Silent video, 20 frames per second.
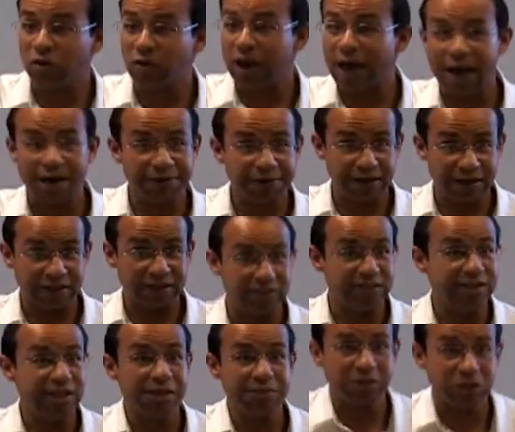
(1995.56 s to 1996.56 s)
evidence
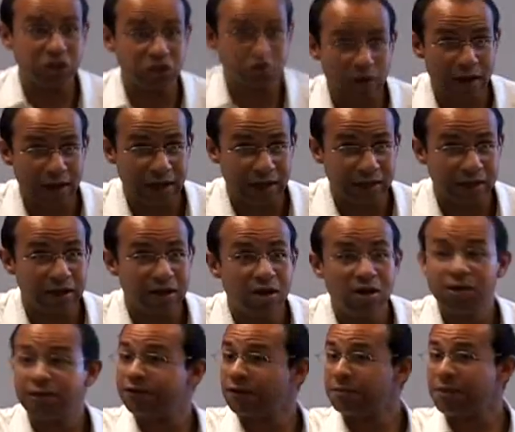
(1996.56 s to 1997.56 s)
demonstrated
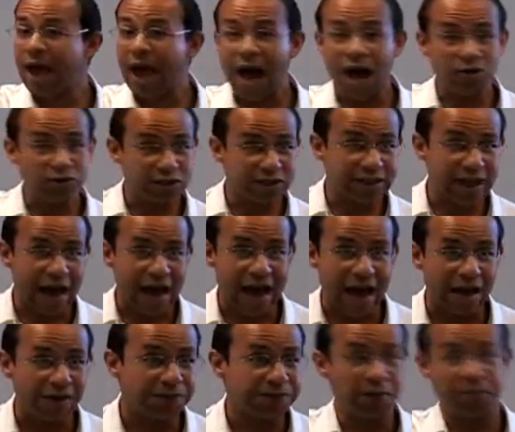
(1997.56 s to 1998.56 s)
from
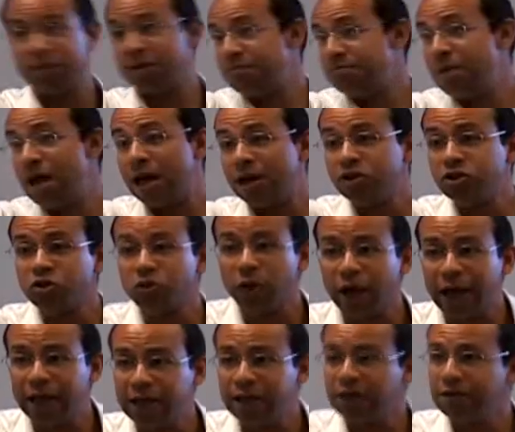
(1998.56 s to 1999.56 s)
outside, from the
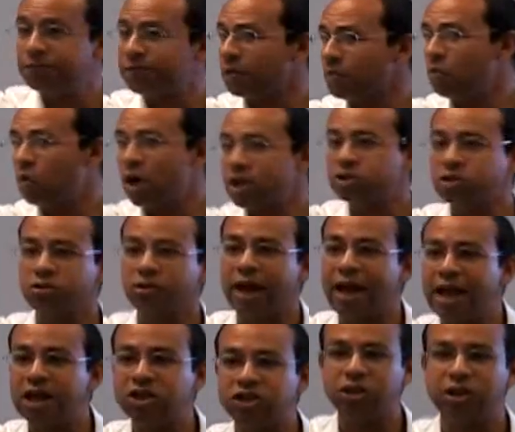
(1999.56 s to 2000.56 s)
Mediterranean, from Western
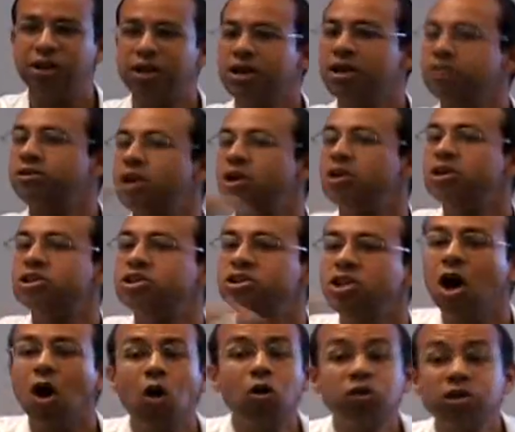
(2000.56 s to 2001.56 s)
Asia, there is
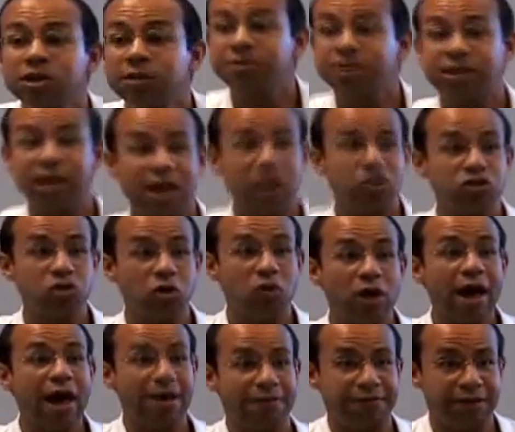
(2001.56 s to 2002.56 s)
no substantial
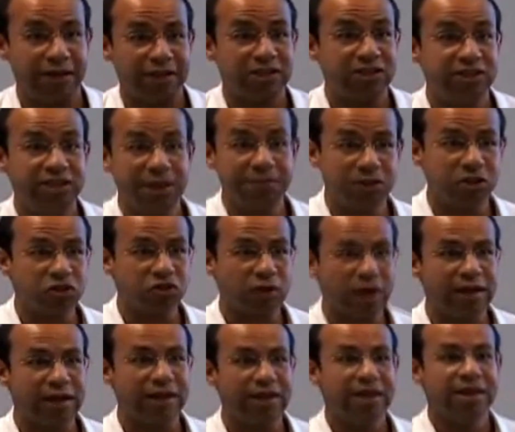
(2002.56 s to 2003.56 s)
evidence
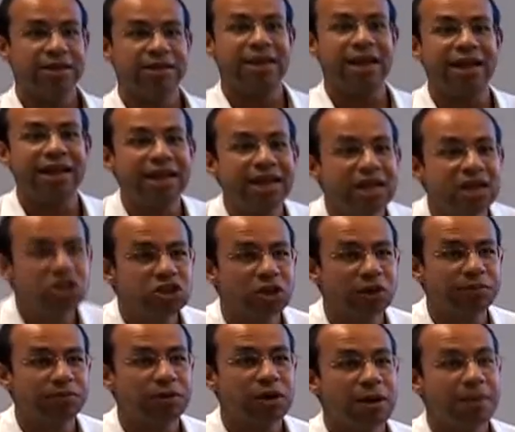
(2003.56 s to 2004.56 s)
demonstrated that
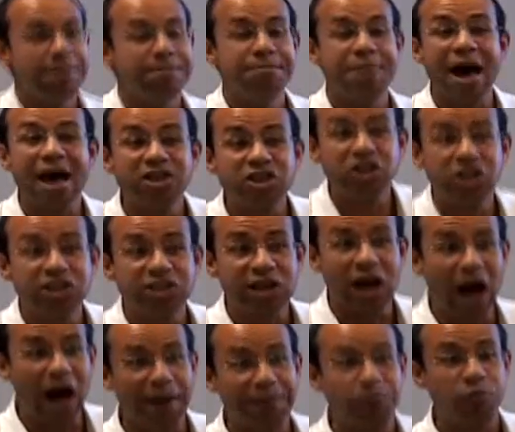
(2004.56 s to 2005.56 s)
Egypt matches
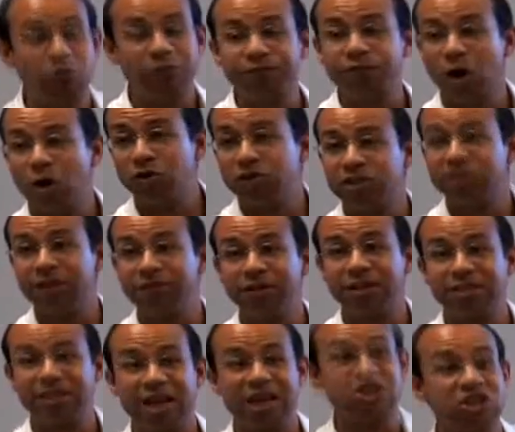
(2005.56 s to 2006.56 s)
up with those
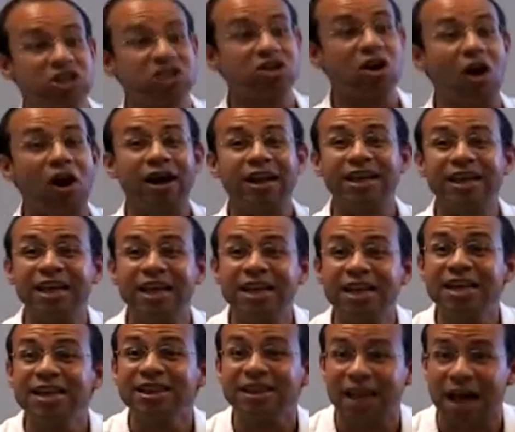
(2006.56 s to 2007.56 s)
civilizations on any
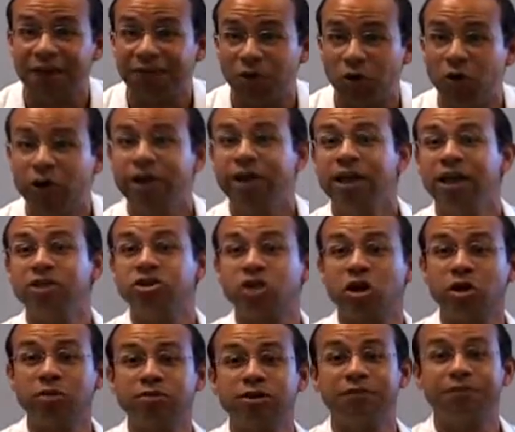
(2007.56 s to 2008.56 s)
level in
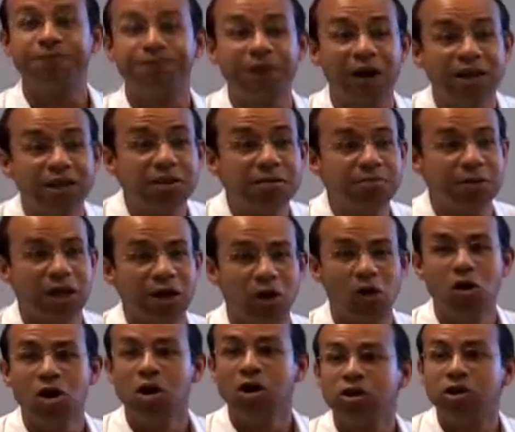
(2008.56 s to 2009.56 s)
terms of fundamental
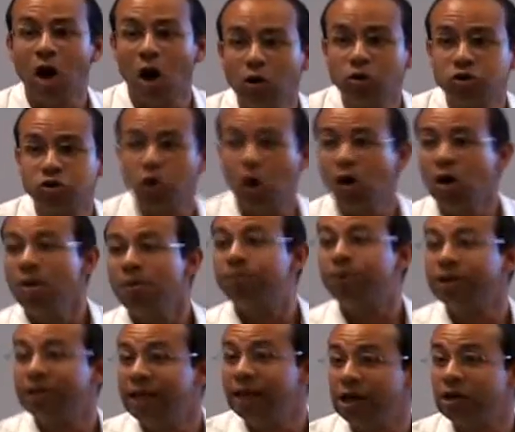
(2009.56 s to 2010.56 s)
cultural,
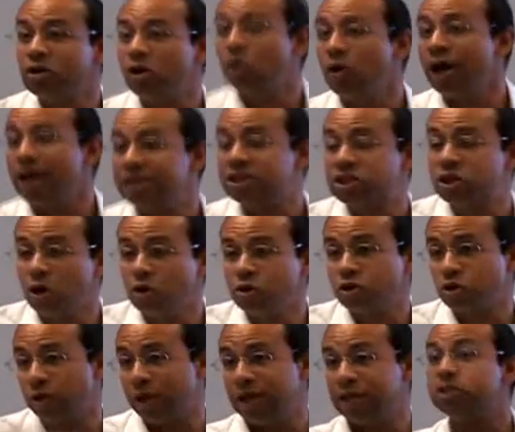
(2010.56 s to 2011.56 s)
political, and social
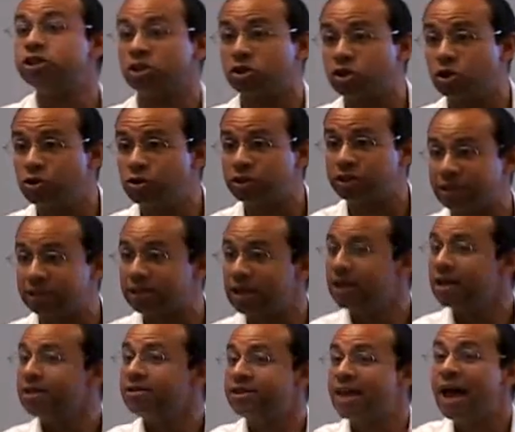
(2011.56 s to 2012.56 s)
institutions.
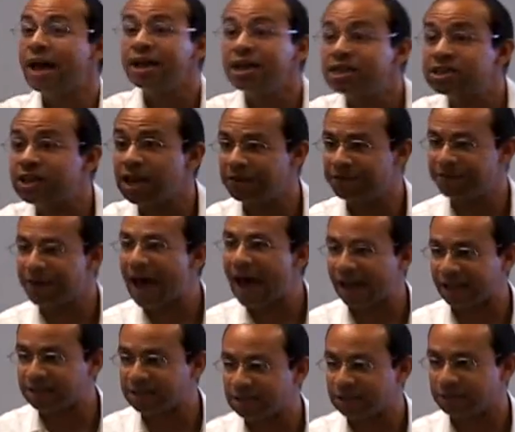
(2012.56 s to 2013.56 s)
That is a fact.